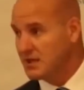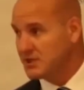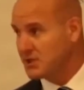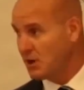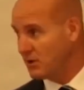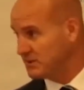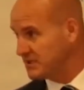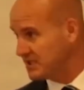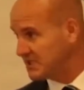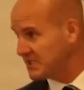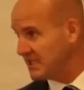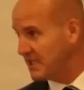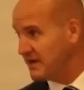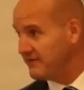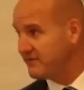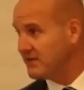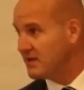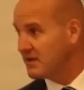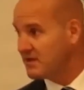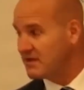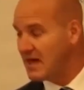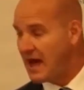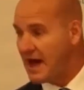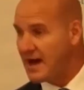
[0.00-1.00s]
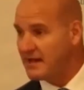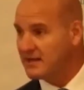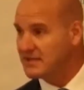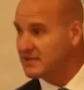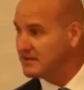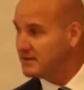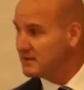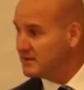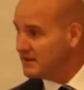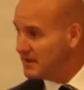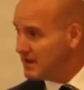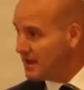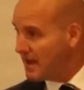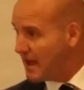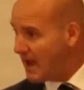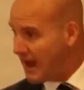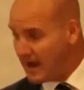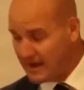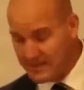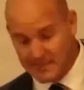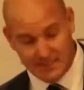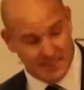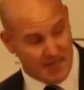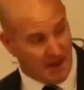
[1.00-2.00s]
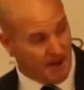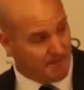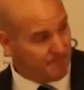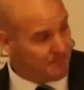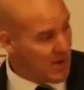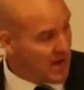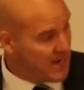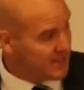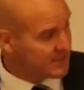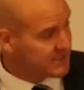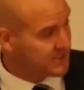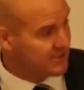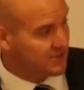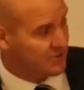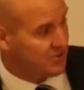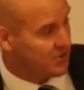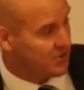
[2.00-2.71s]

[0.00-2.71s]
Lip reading: So I'll just leave it at that and pass